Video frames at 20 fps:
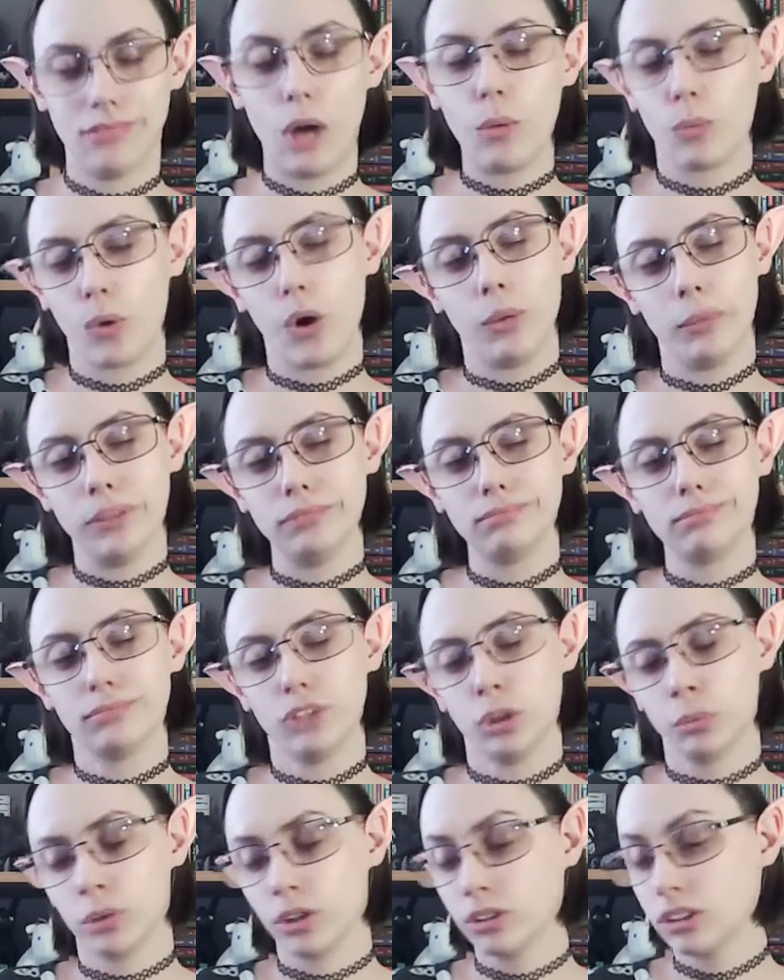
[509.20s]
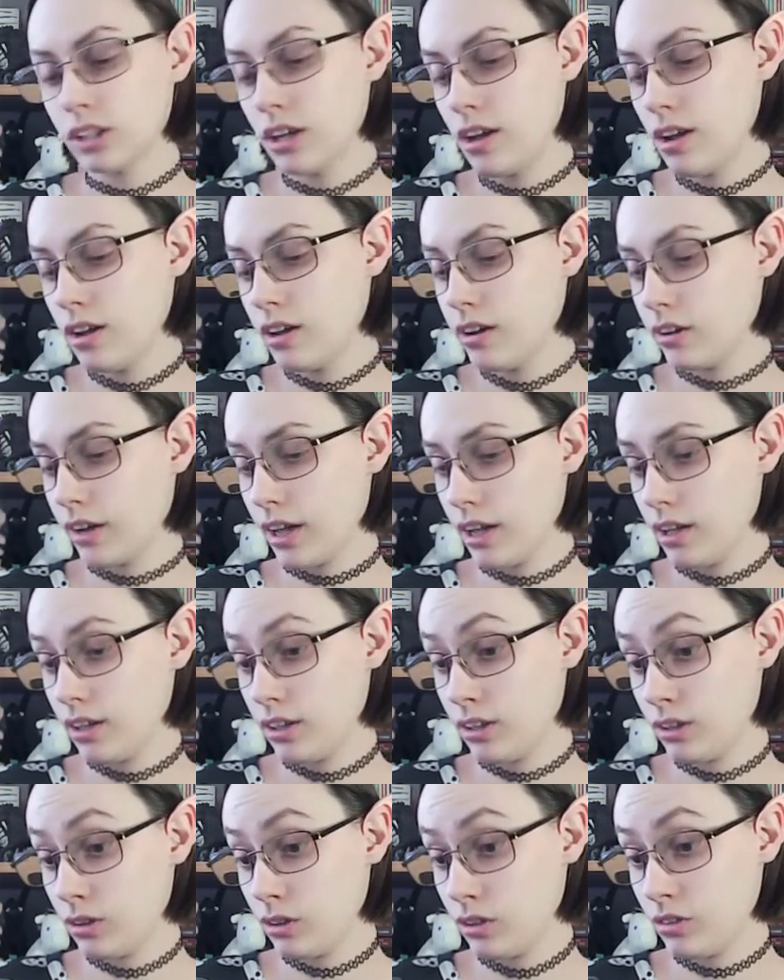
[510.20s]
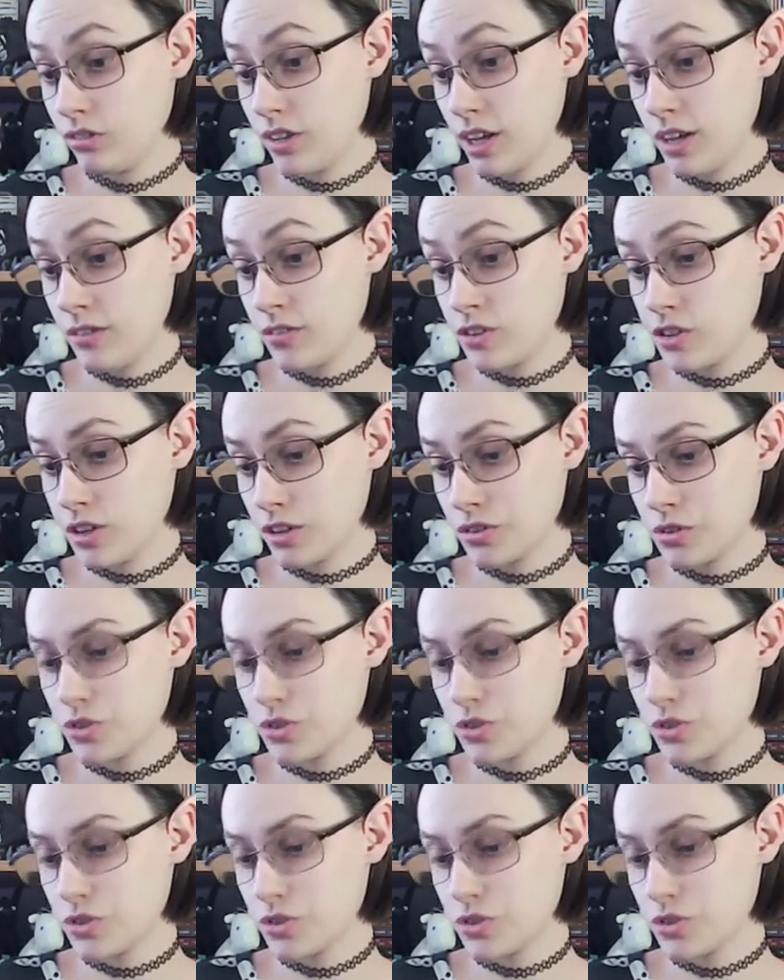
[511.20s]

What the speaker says: Roman numerals. Okay, 5, 6.